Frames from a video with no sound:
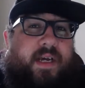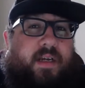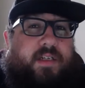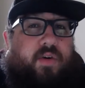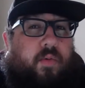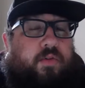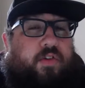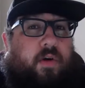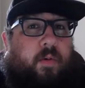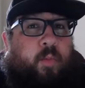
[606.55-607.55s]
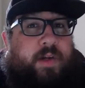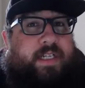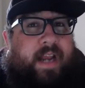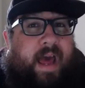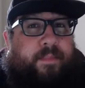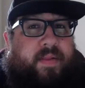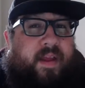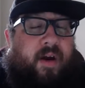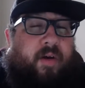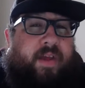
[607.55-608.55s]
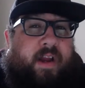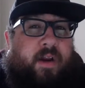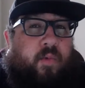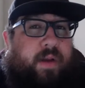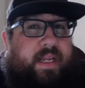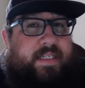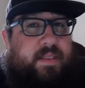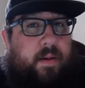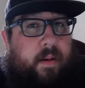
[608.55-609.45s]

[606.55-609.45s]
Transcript: So what's going to happen there? Are they going to release